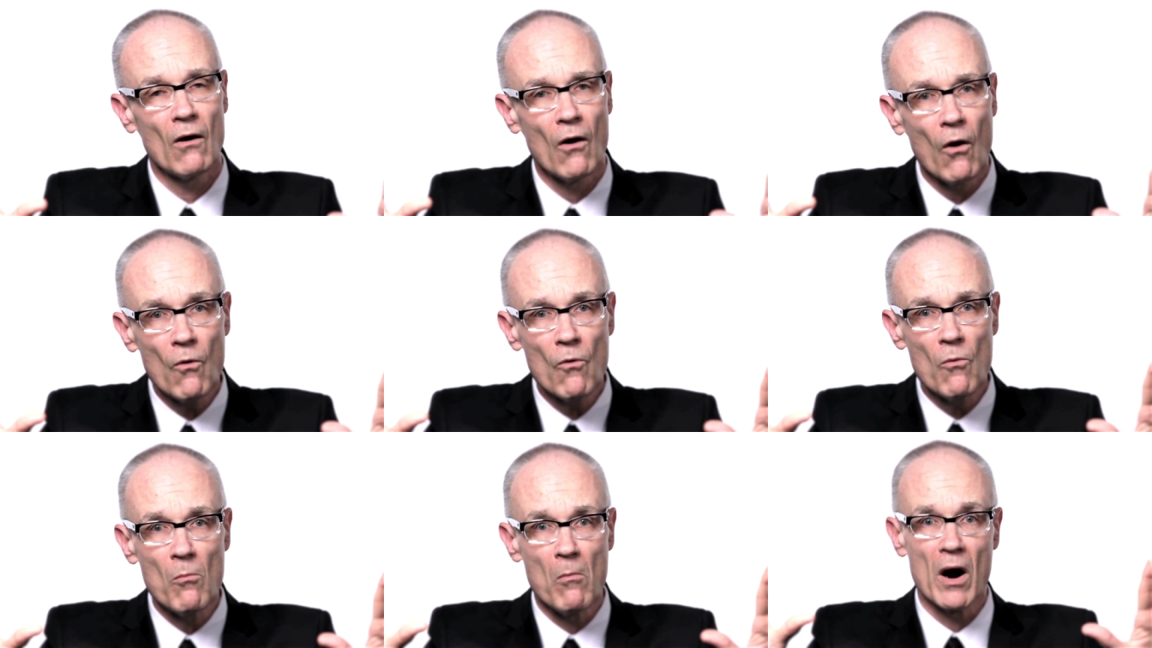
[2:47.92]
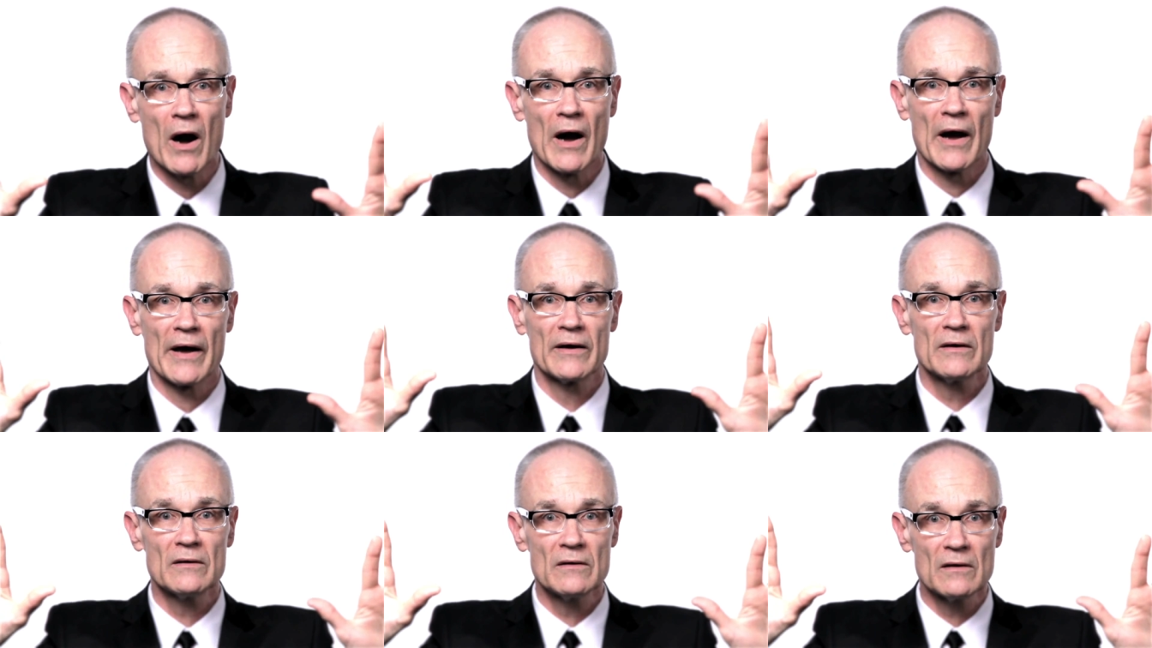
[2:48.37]
Oh
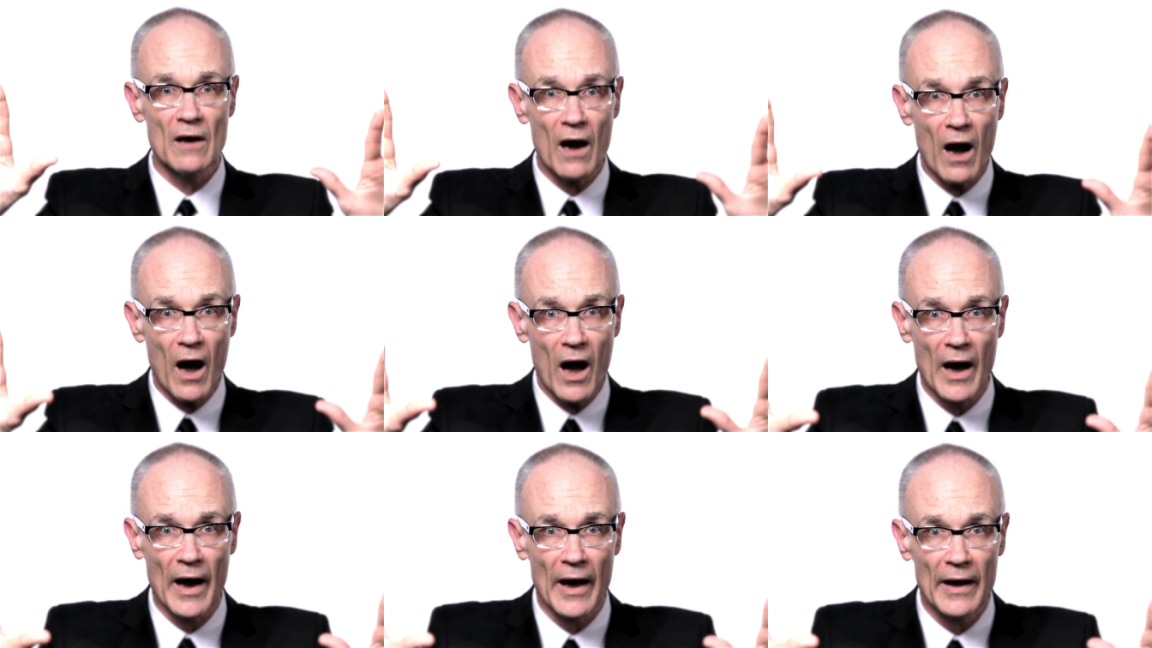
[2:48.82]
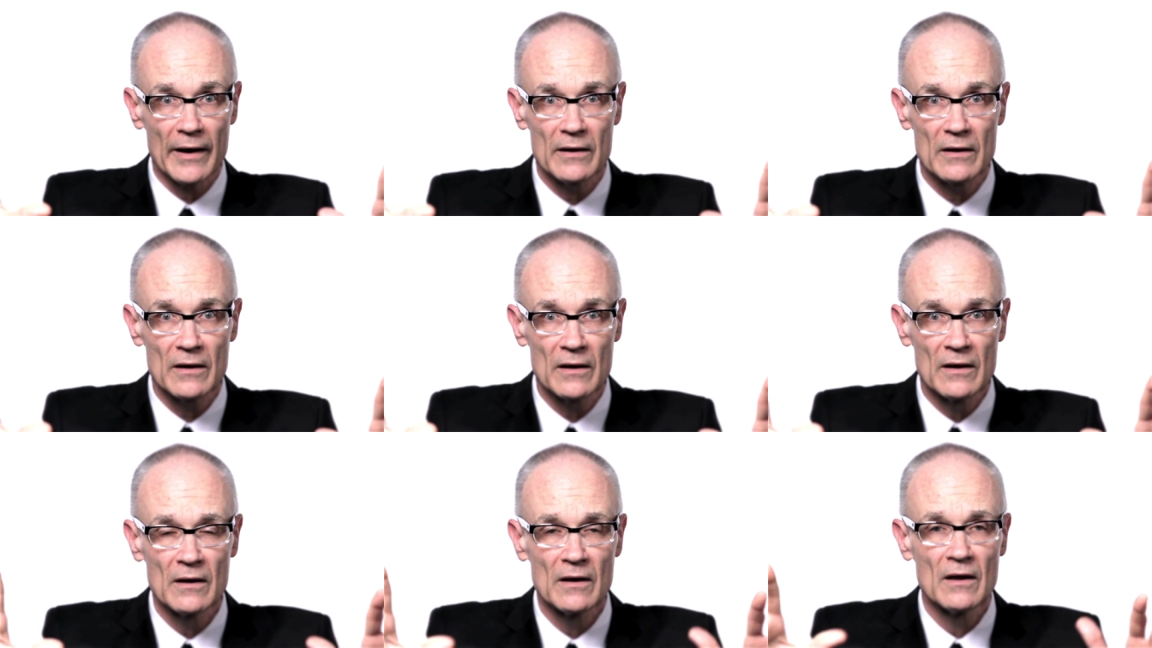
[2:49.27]
my God.
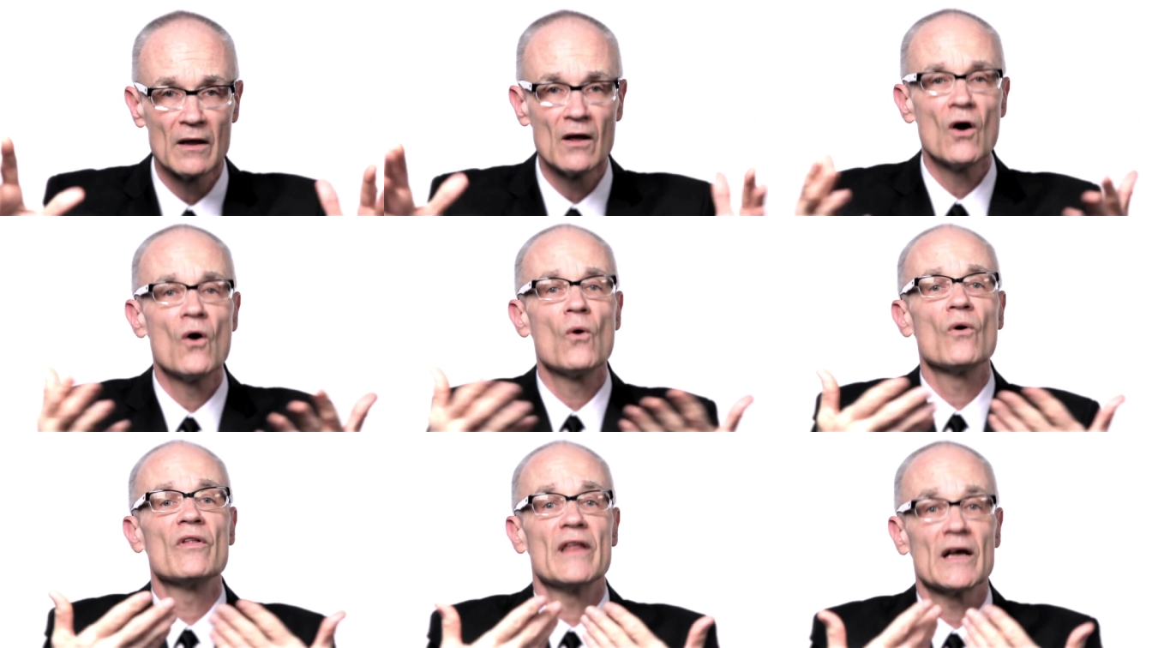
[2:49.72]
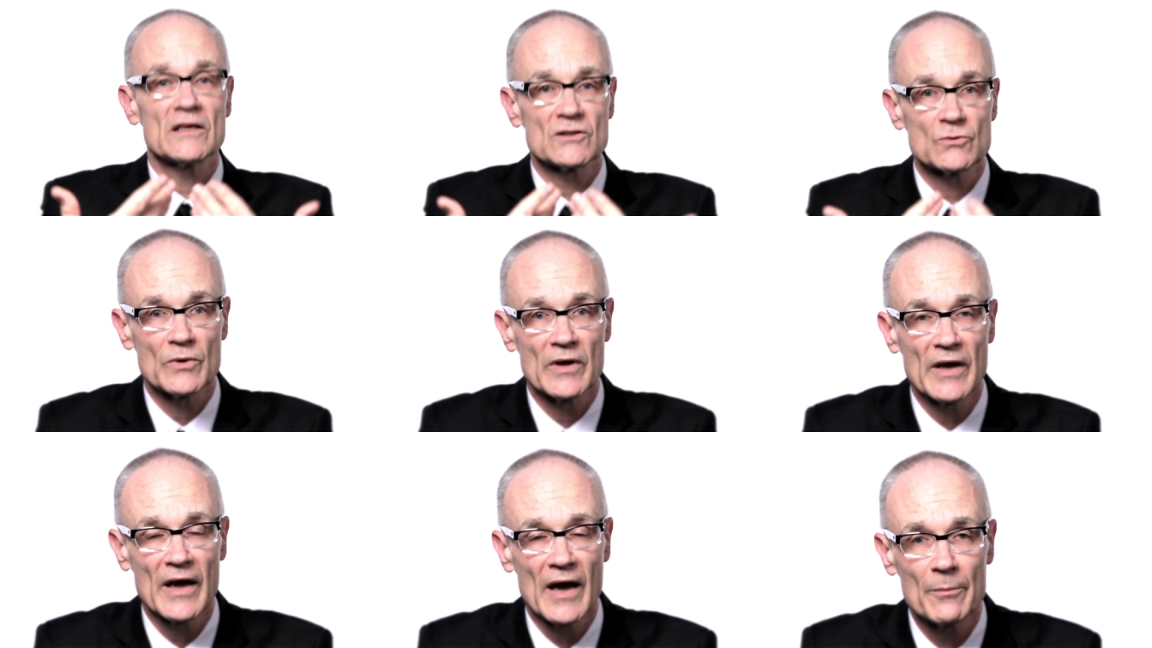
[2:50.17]

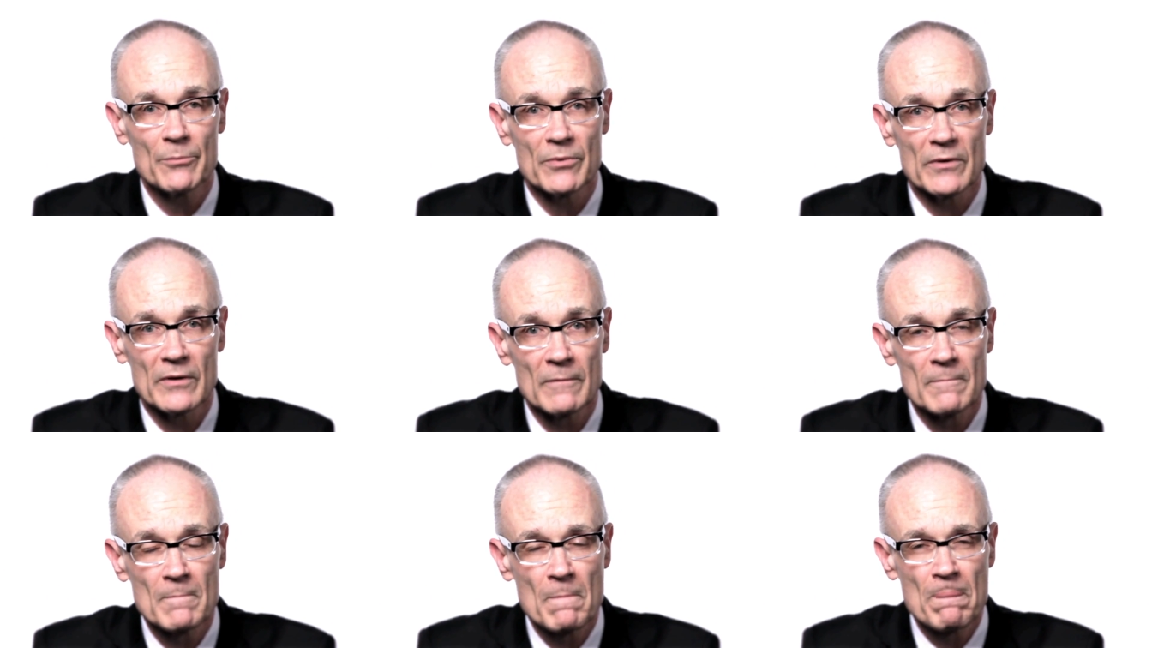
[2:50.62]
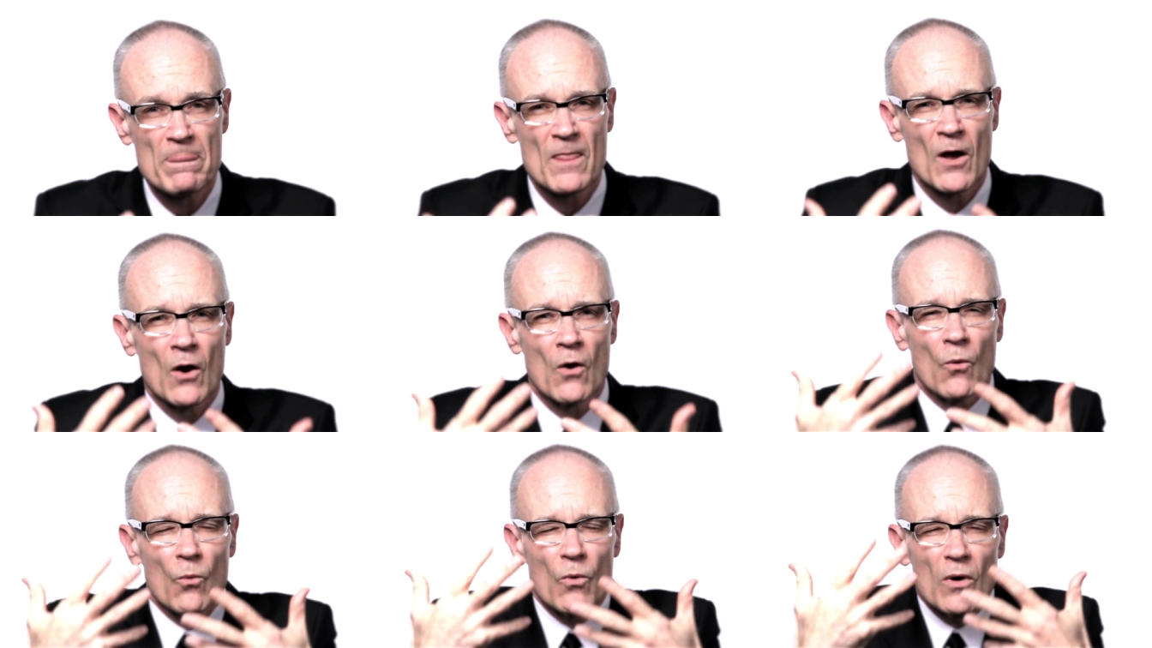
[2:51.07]
That's what happened.
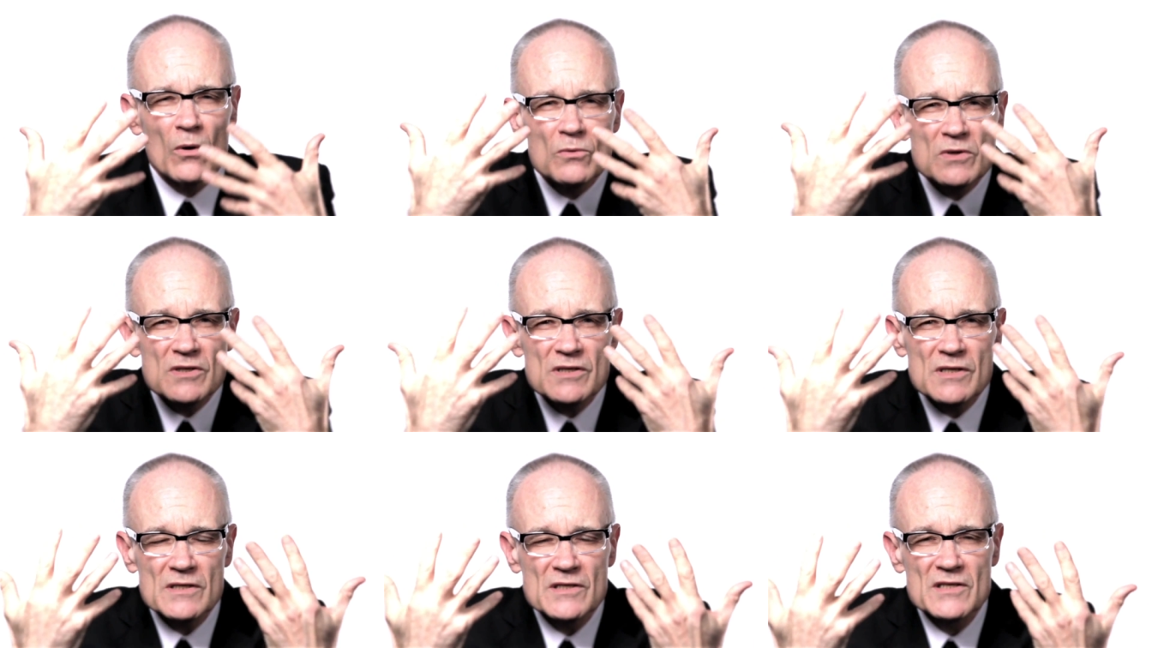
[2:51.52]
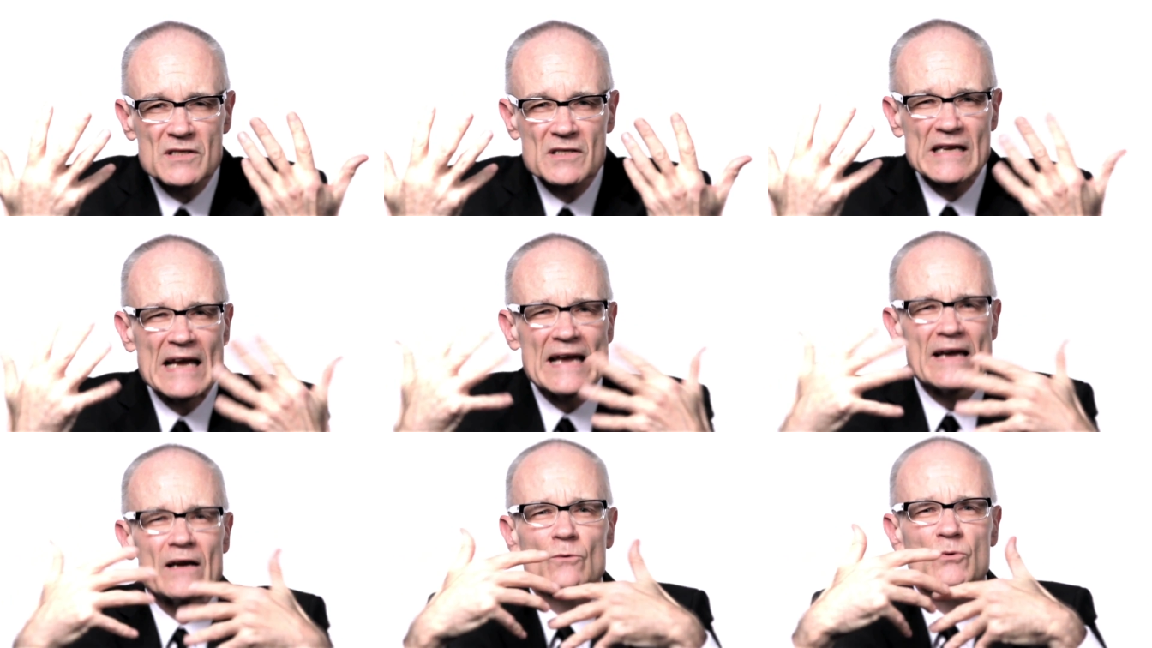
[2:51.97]
What was at
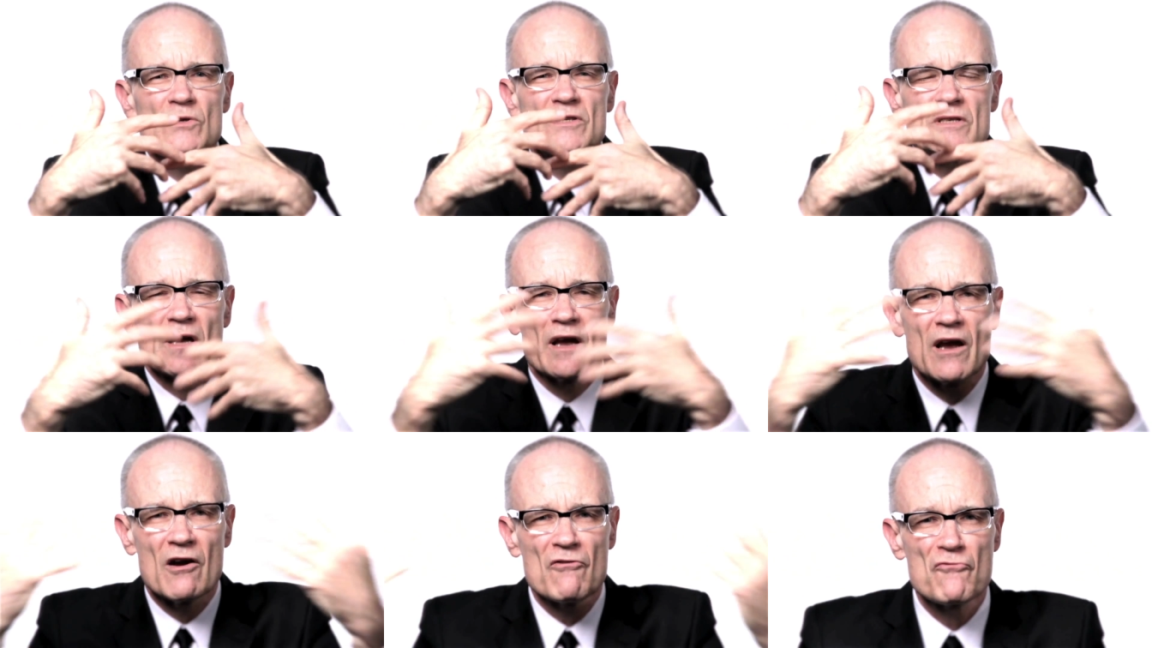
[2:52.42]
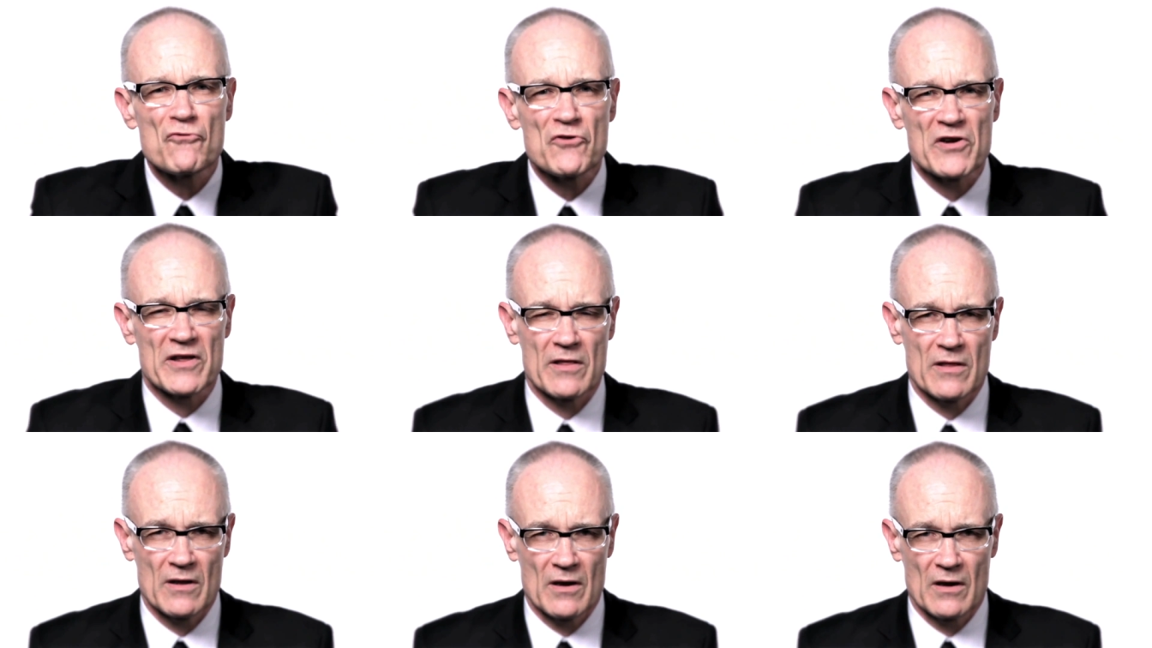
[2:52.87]
stake was
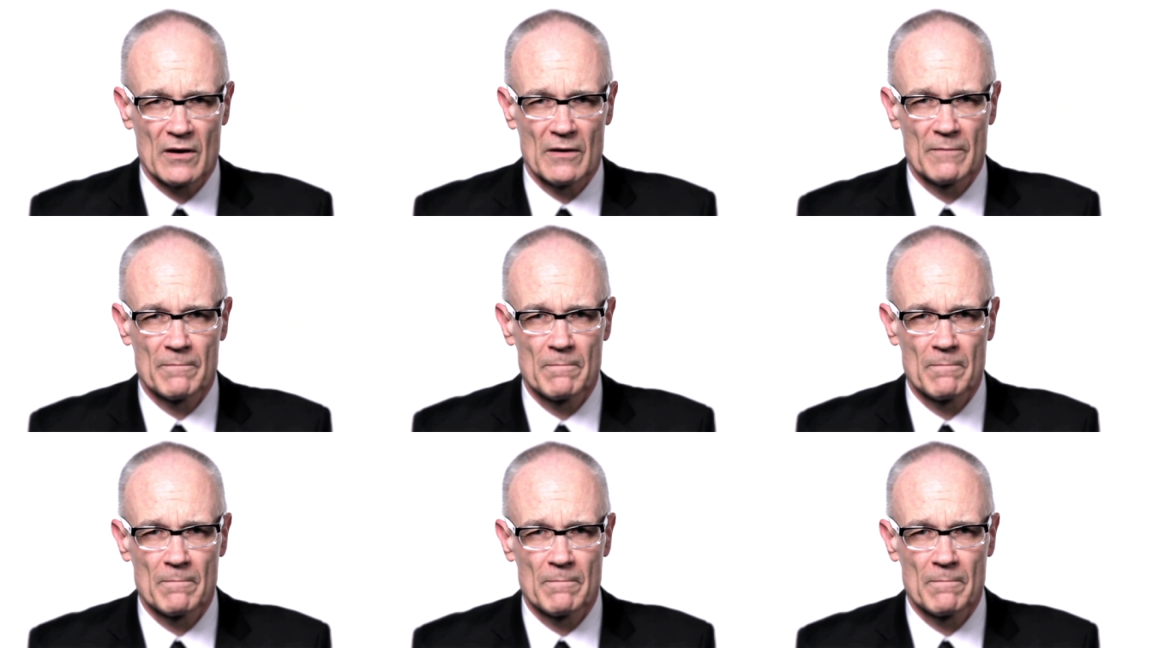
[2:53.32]
everything.